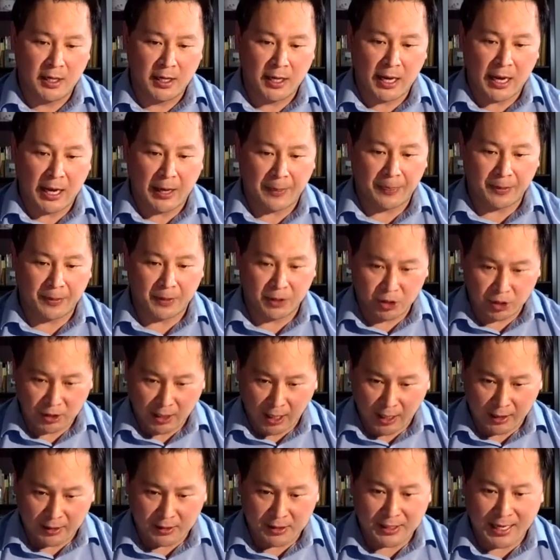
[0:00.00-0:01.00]
at the
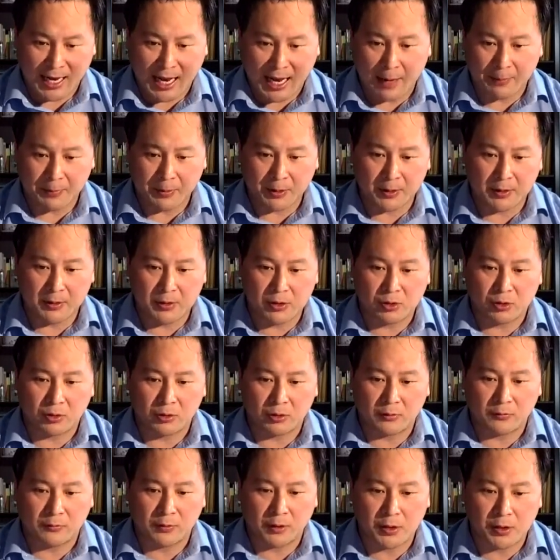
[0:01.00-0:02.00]
Johns Hopkins
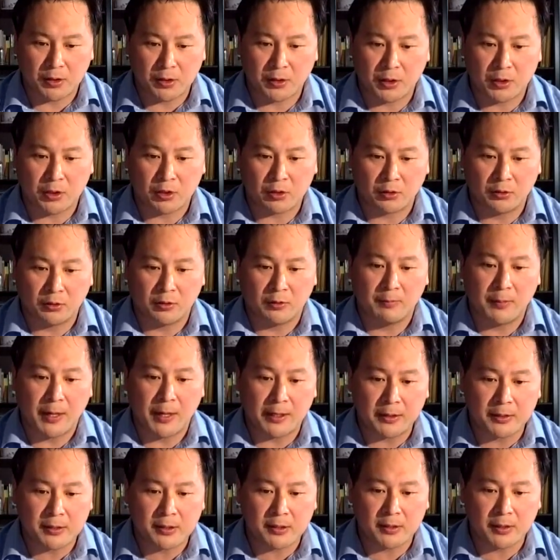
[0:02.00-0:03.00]
University School of
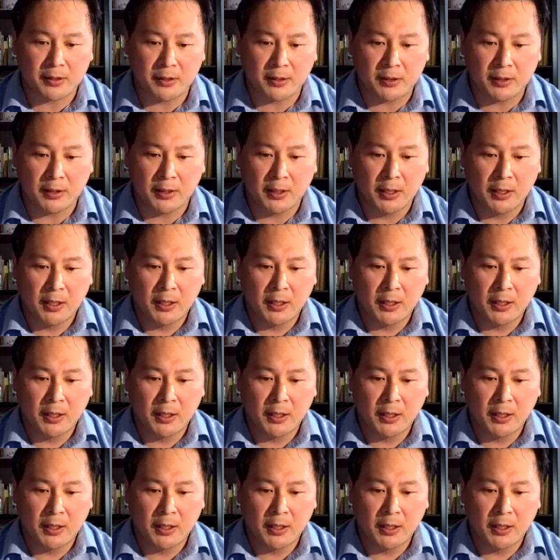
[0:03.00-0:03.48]
Medicine,